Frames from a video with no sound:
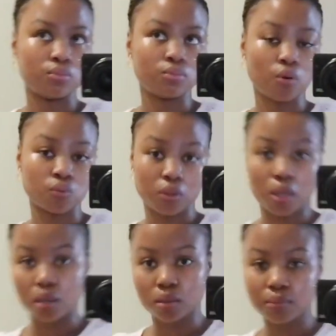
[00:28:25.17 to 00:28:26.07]

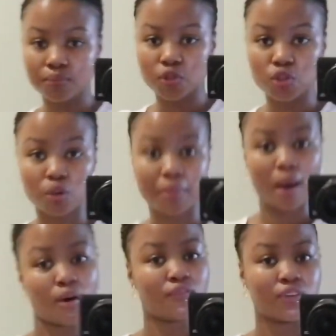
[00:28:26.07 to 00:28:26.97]
hotel to show you my
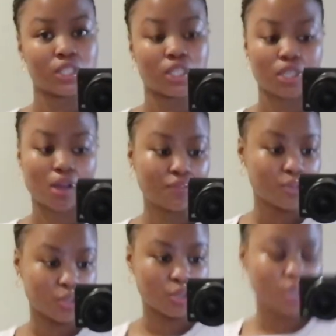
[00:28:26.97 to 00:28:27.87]
outfits this
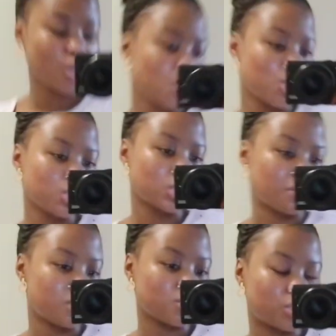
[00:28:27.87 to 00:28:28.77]
afternoon, might
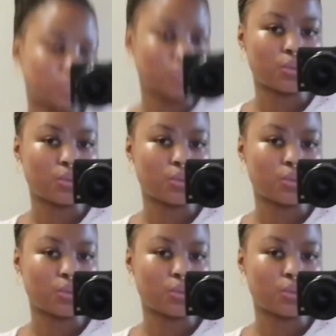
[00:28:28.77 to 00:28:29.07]
as well show you